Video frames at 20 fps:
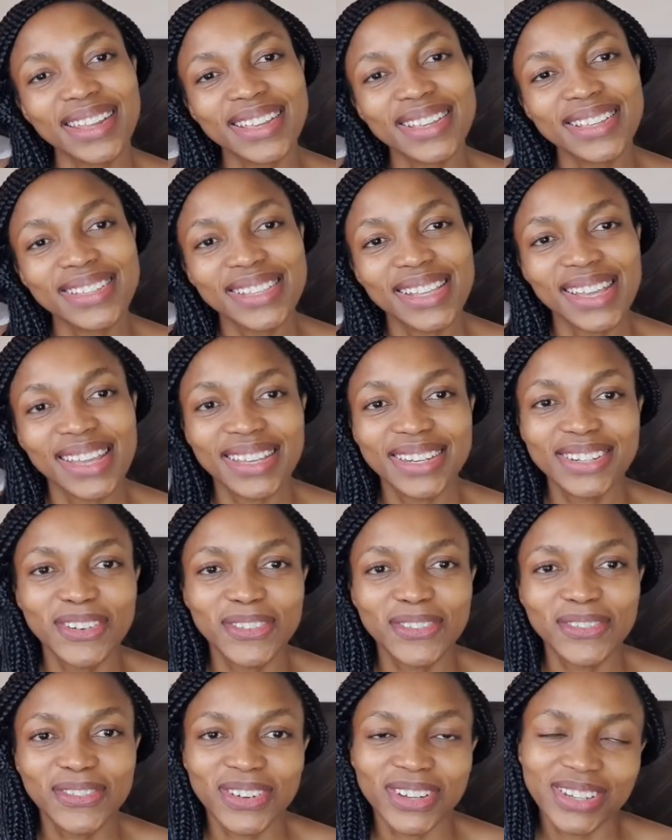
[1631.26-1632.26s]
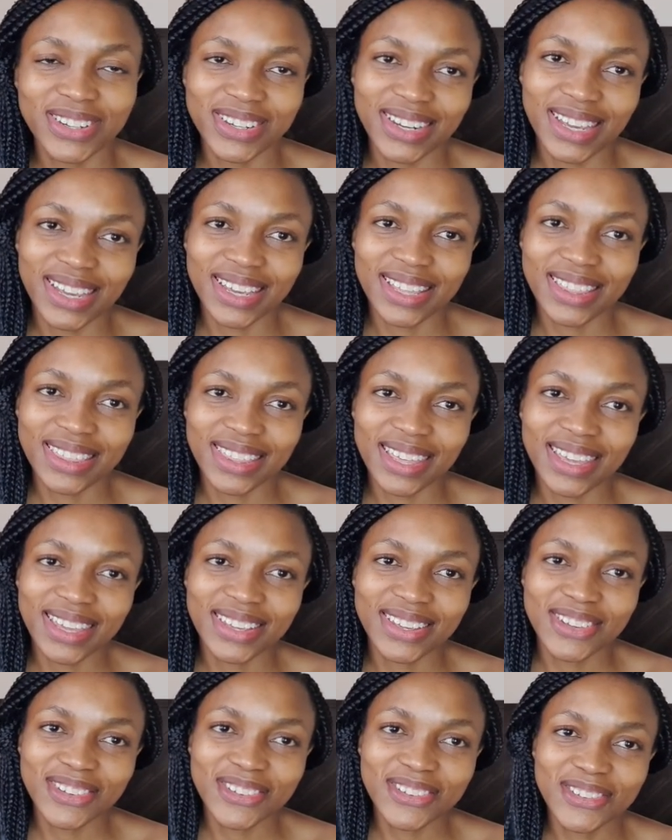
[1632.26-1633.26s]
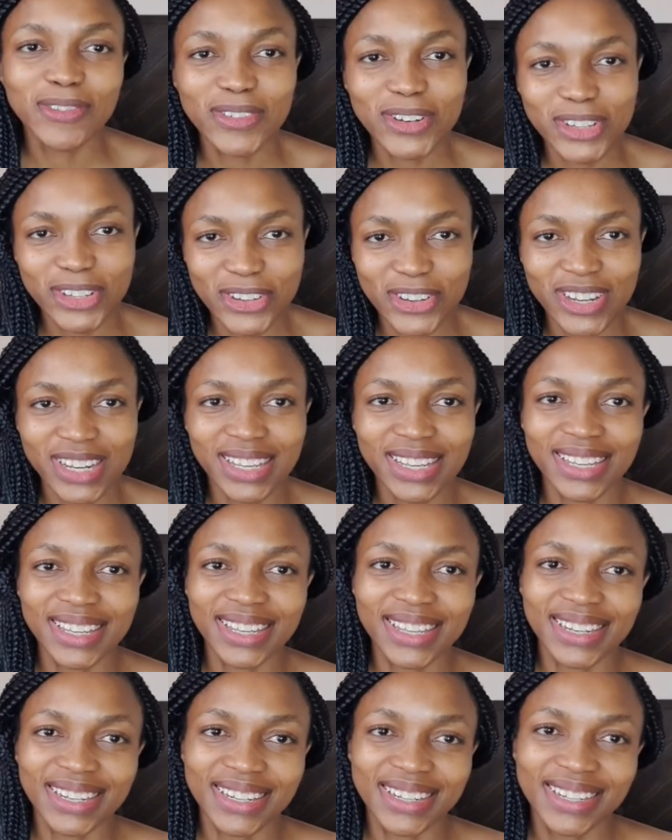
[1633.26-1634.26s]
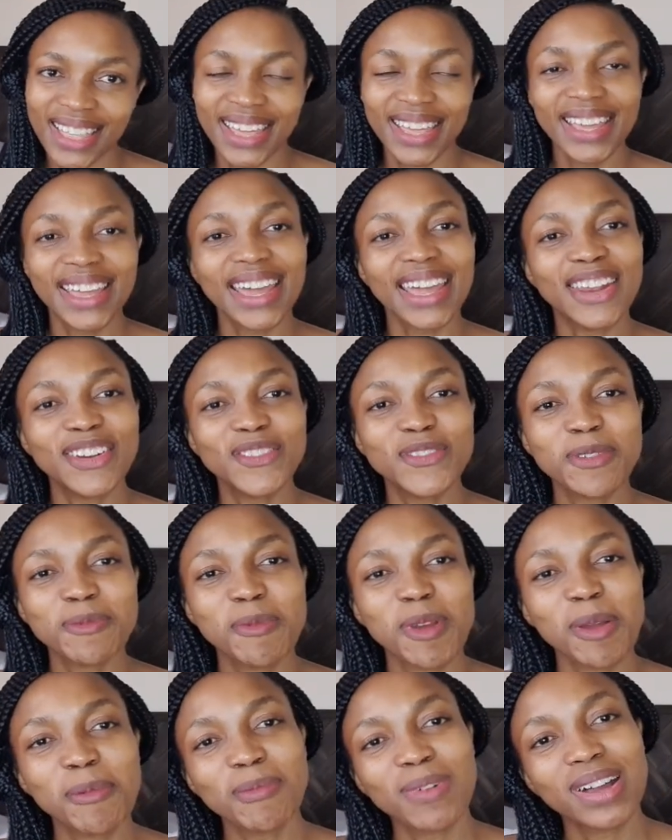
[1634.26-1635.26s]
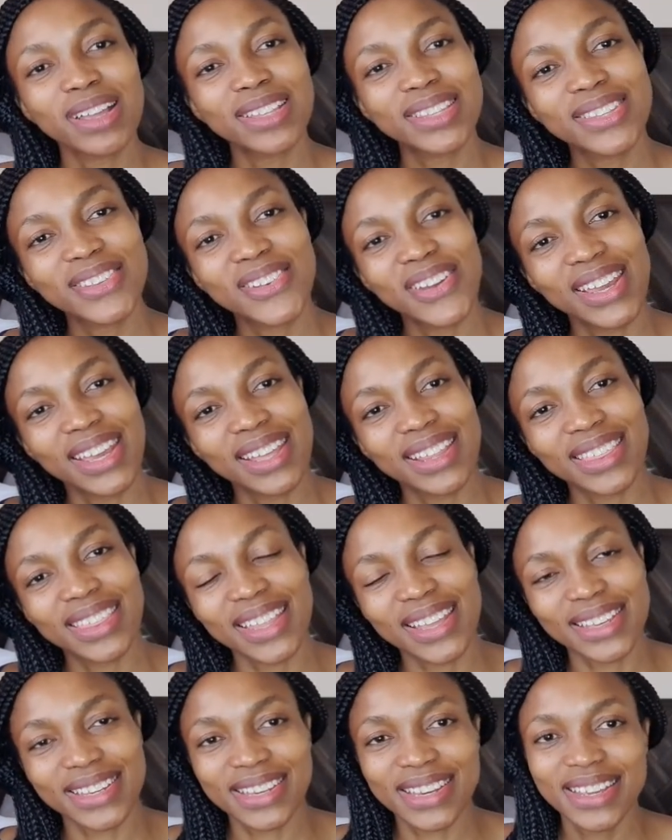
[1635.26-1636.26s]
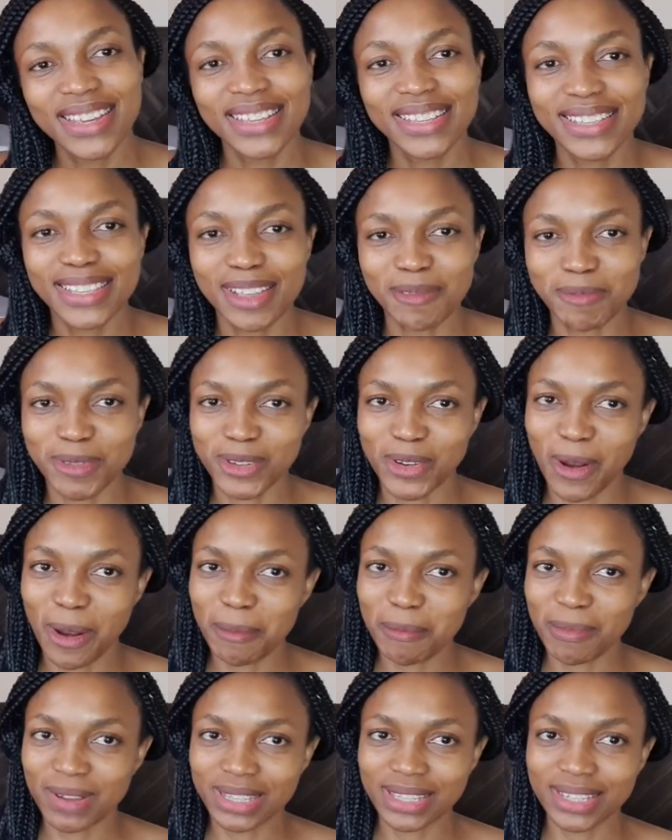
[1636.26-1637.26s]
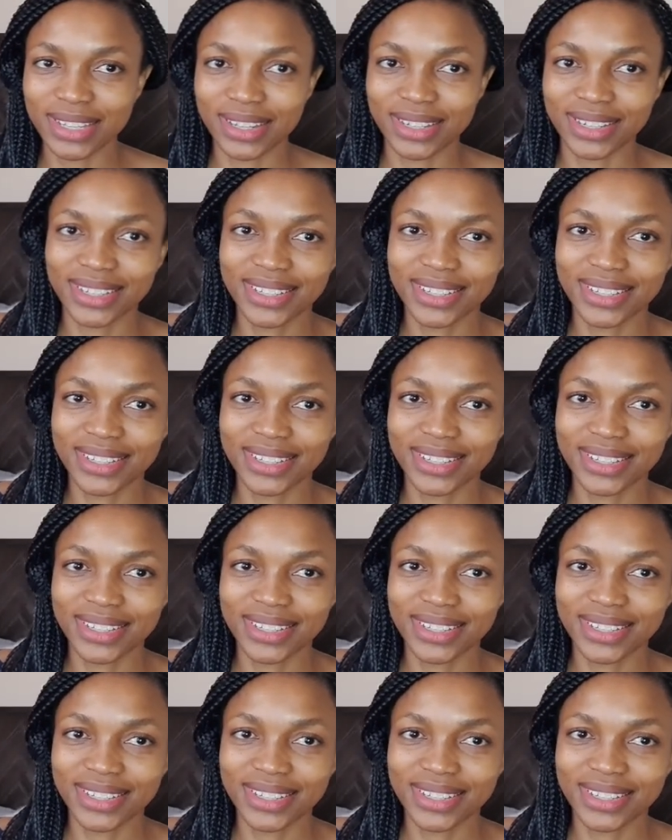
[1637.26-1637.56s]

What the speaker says: is it for today. Thank you for tuning in. And remember to hit that subscribe button.